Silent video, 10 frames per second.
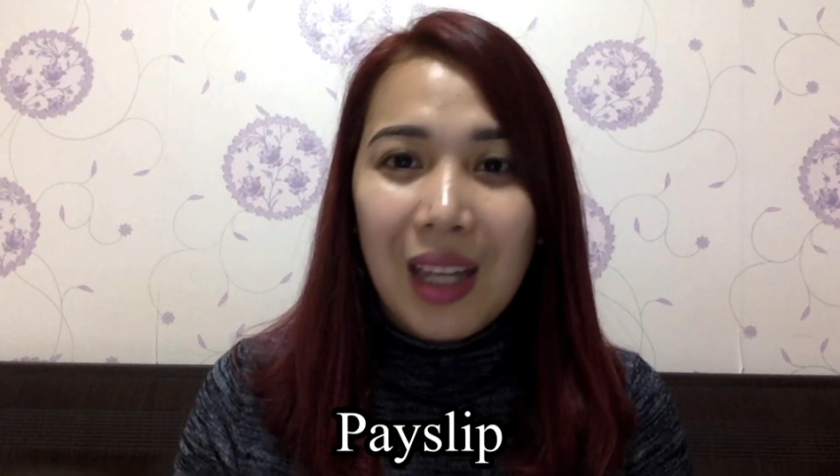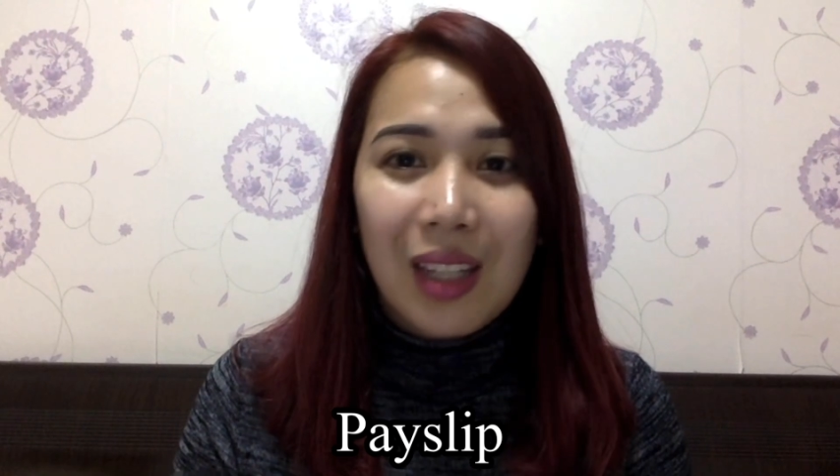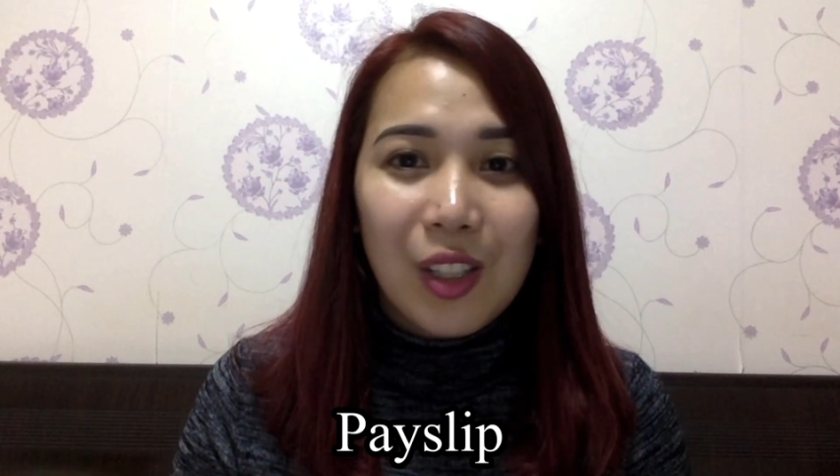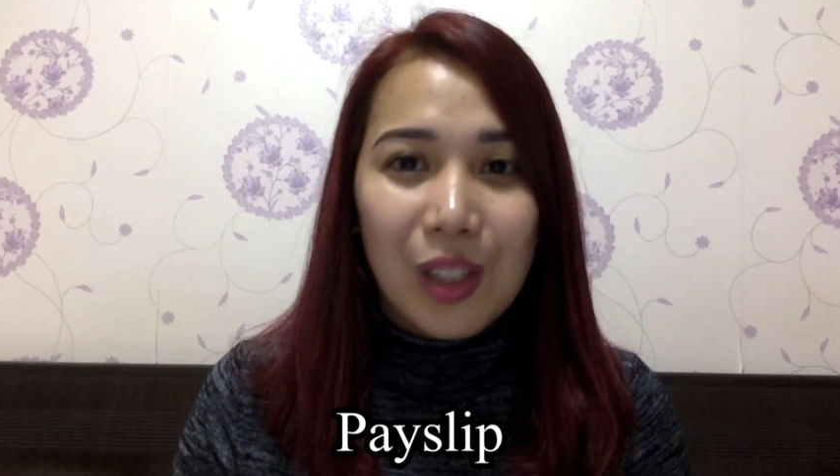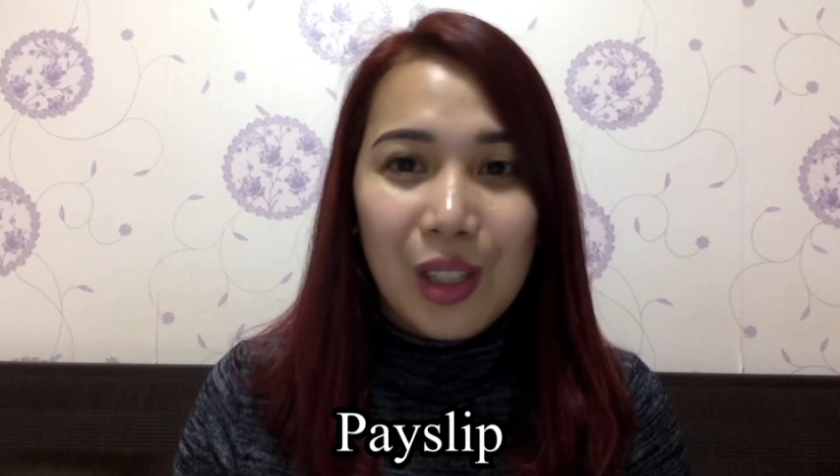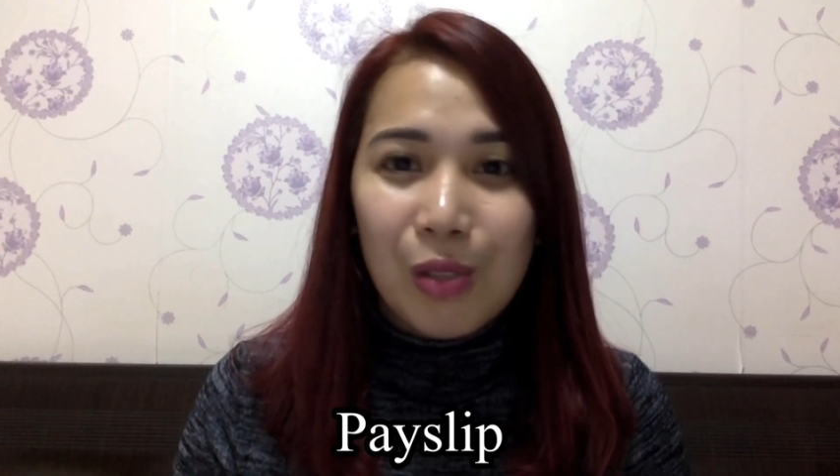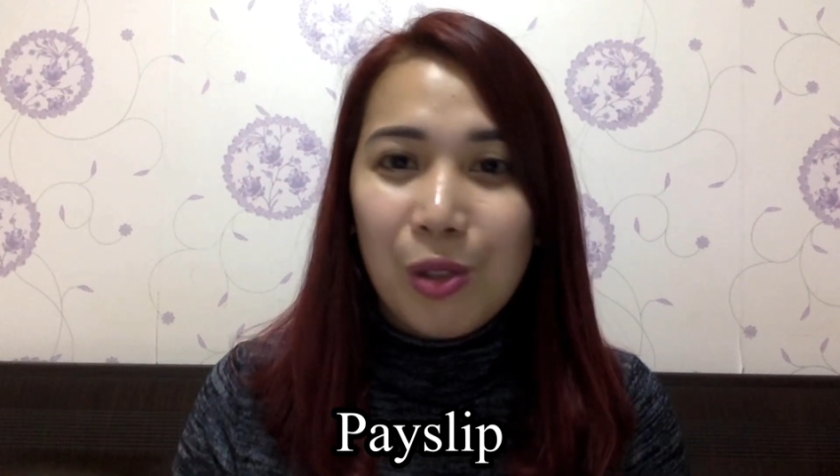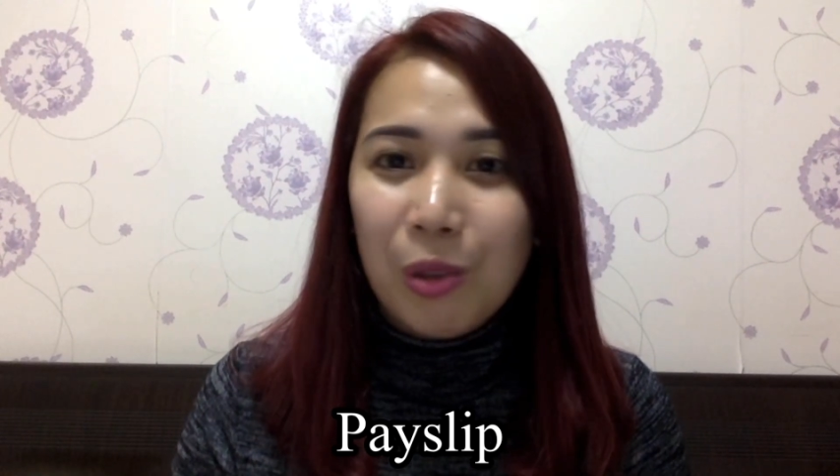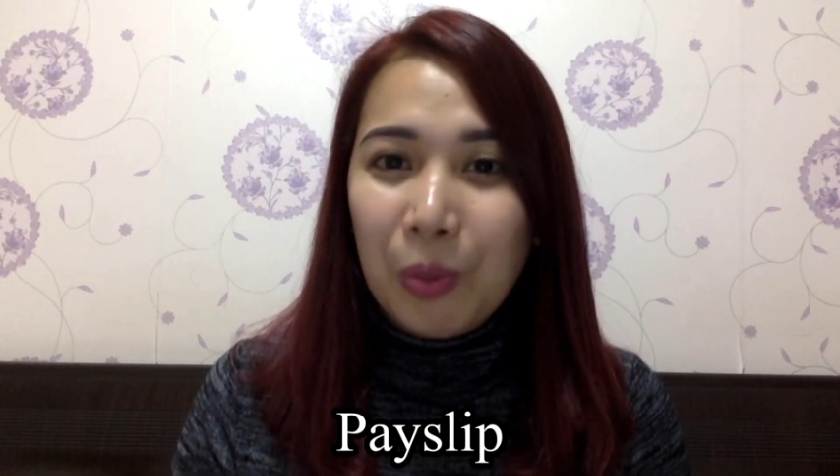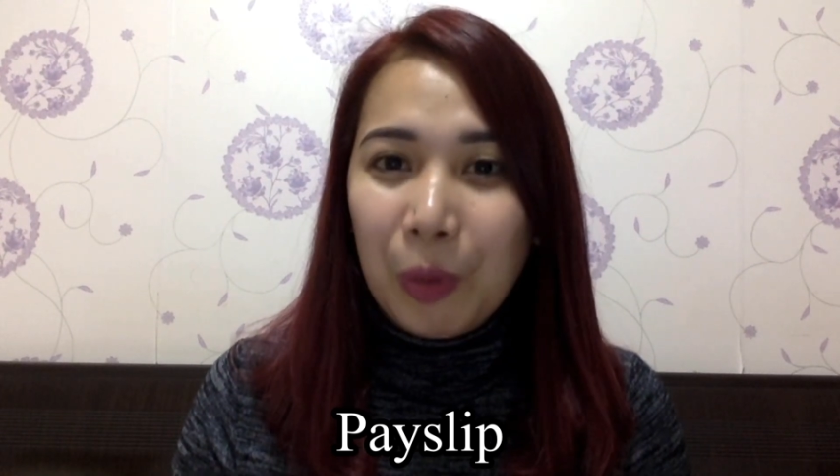just to
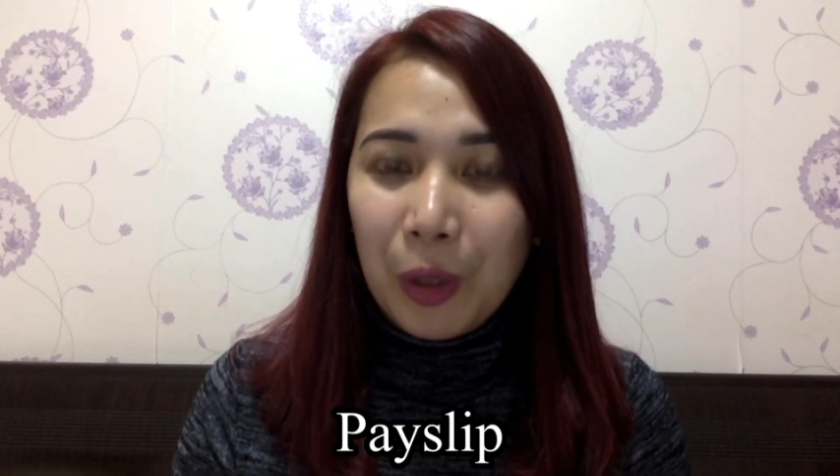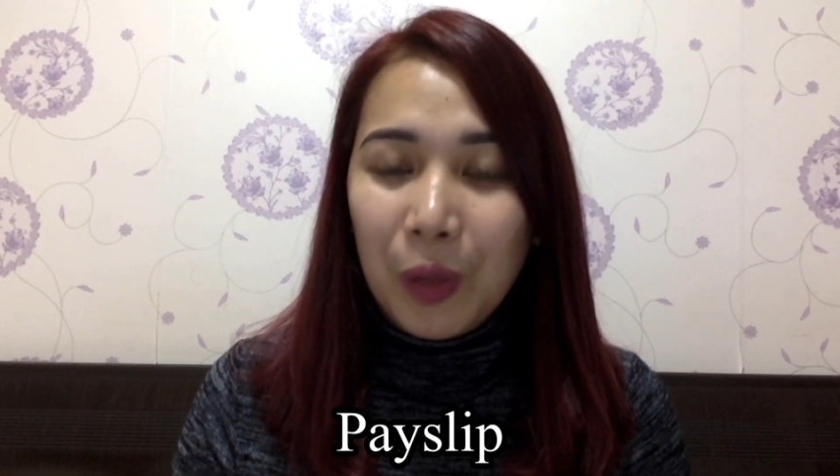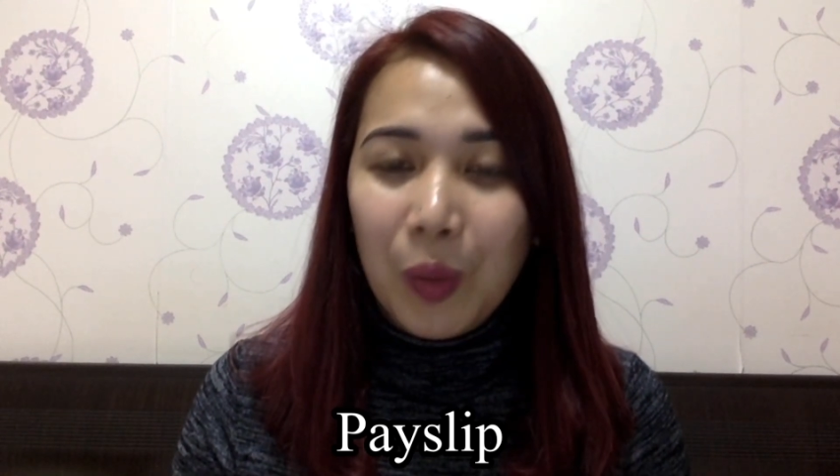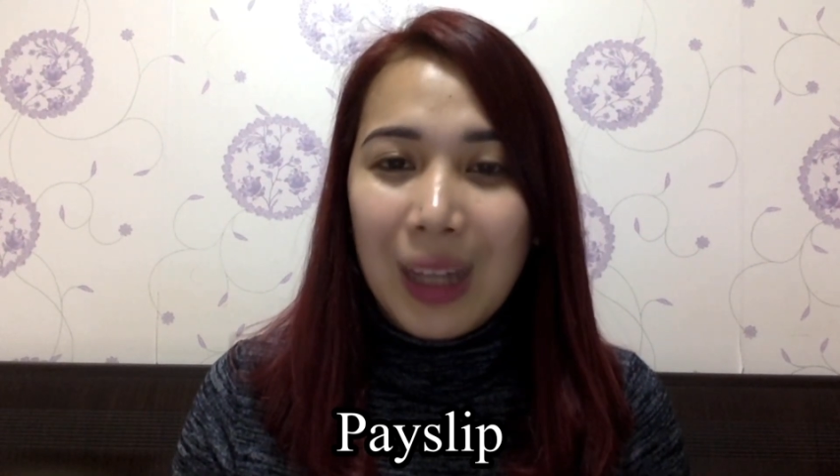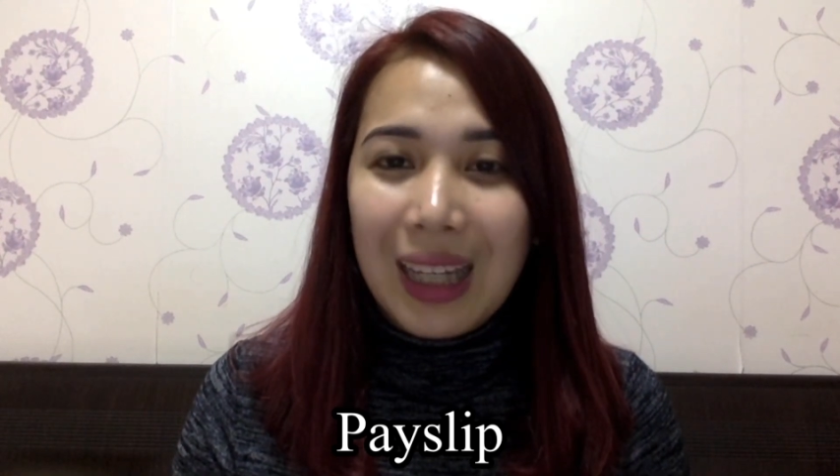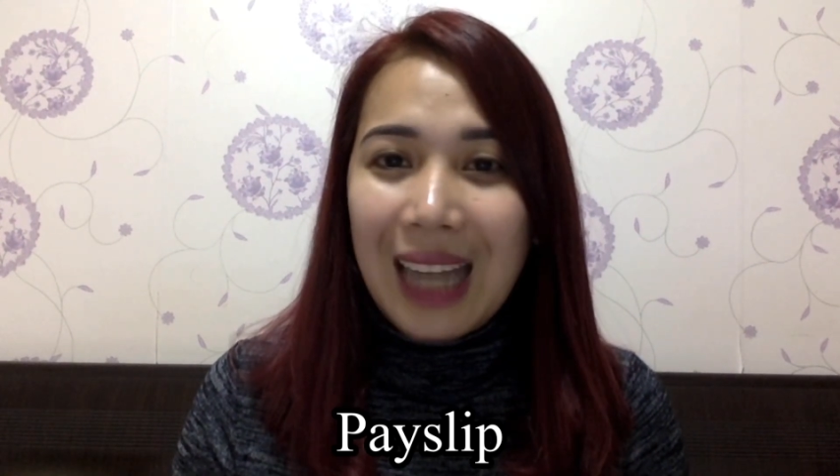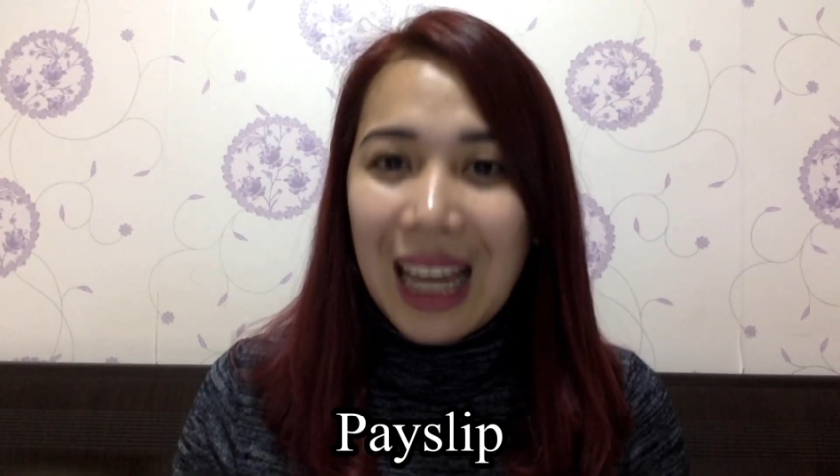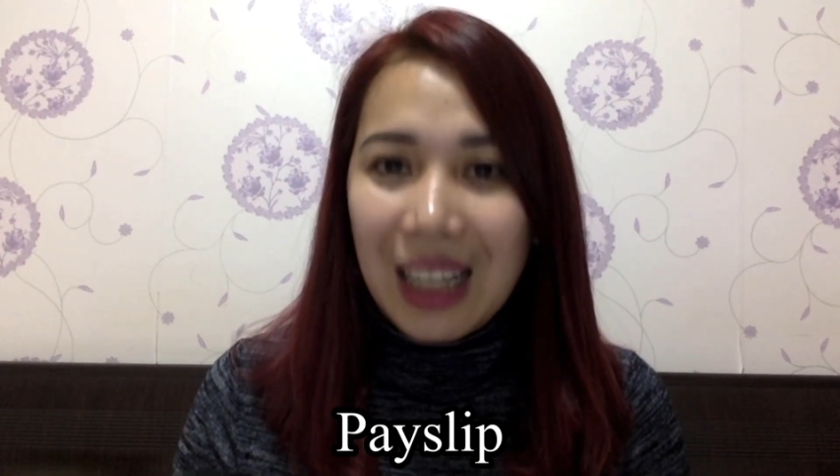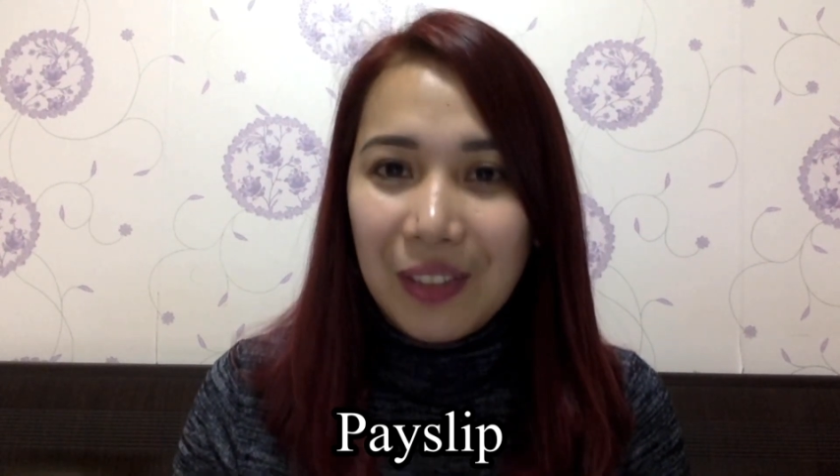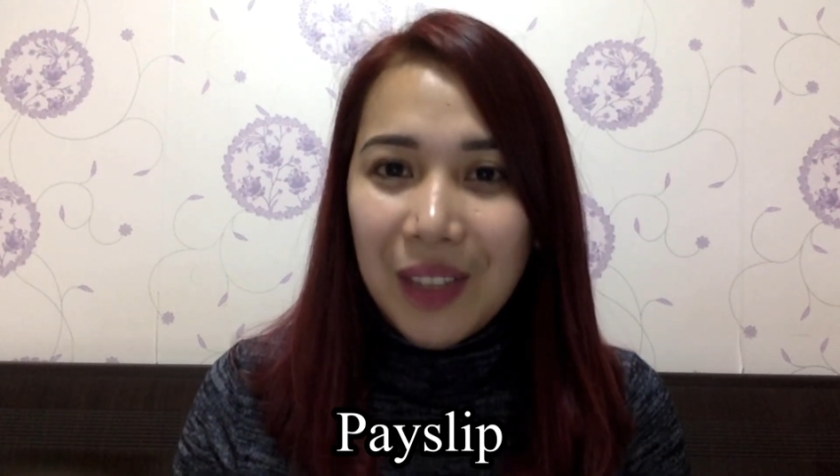support why I have that